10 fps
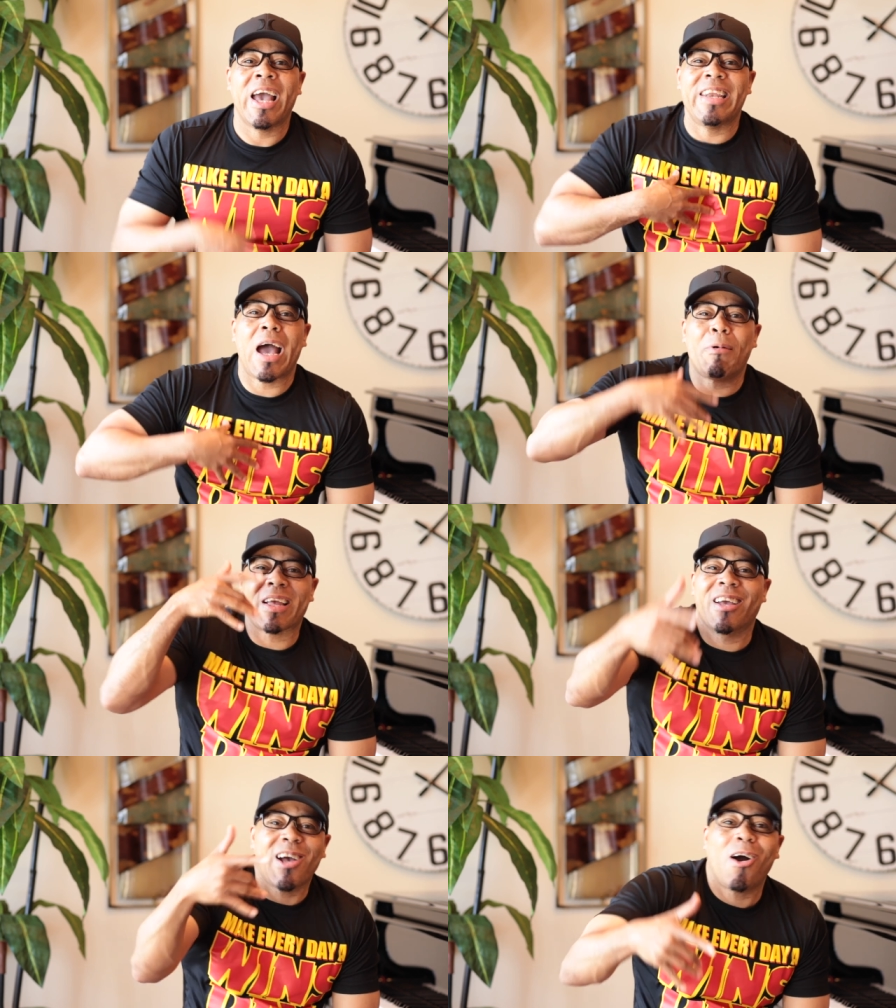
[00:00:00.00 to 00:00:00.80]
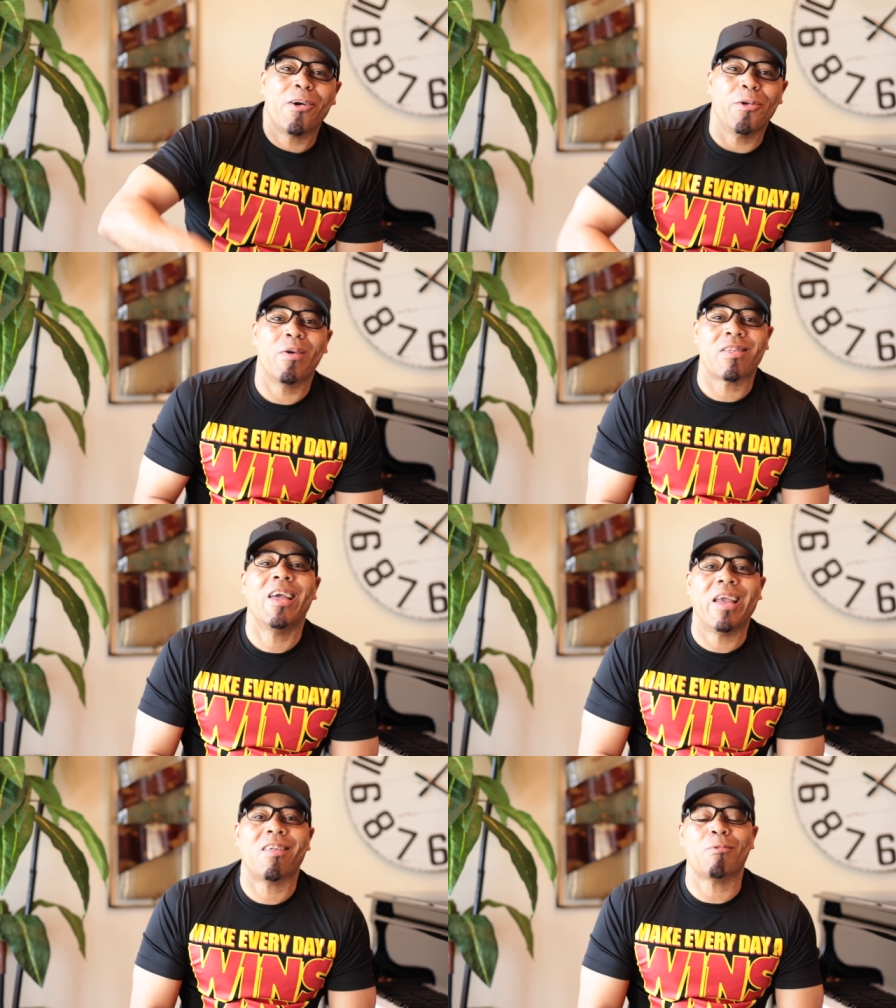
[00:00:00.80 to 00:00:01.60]
And now I can call you and
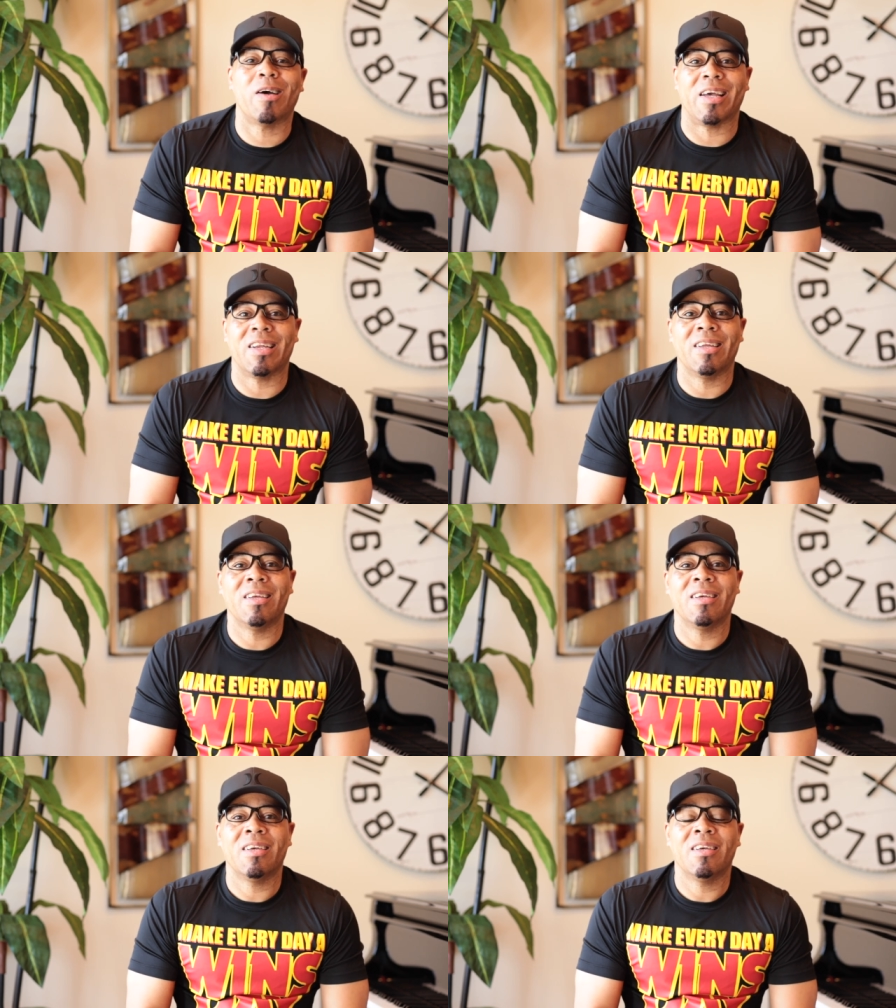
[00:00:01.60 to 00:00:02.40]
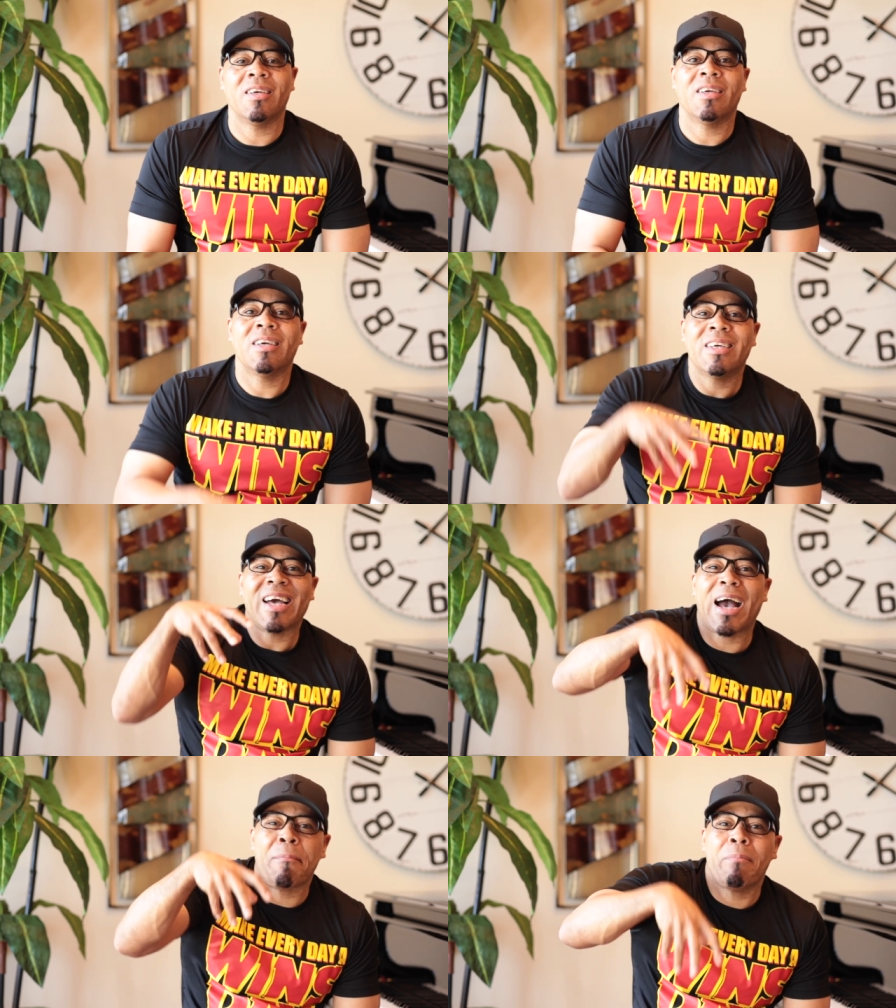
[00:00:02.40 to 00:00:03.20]
say, guess what?
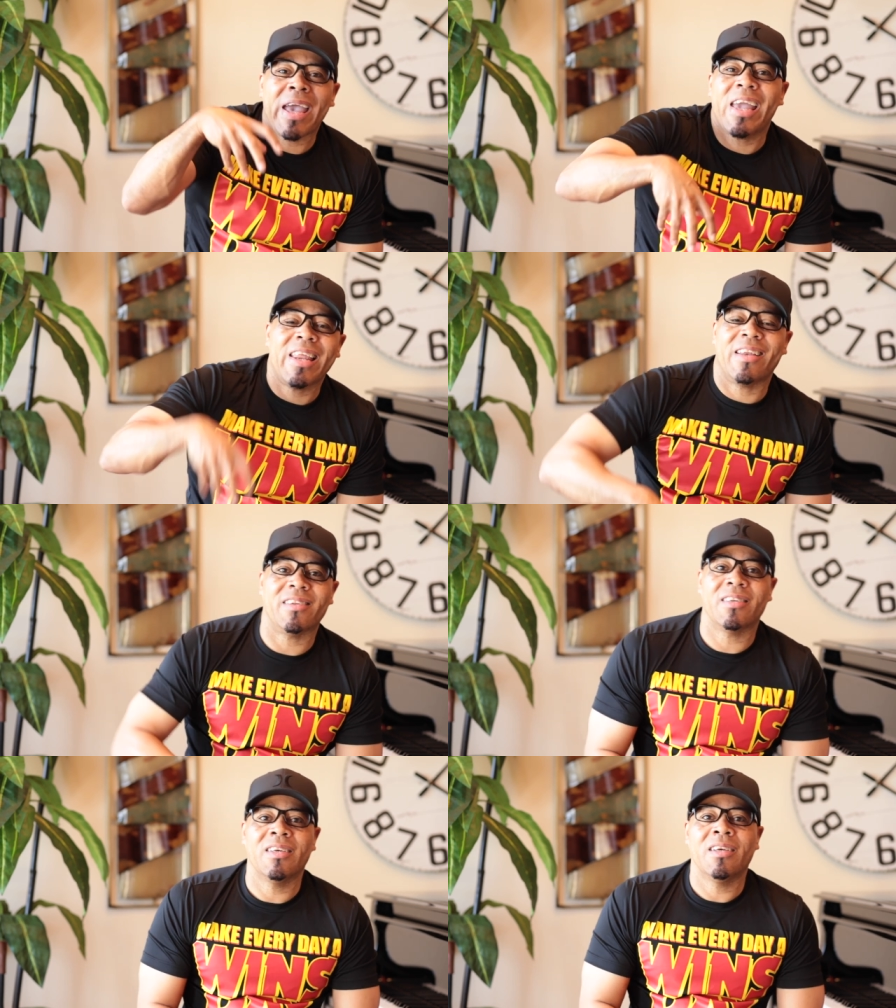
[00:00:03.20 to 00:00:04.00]
I made it.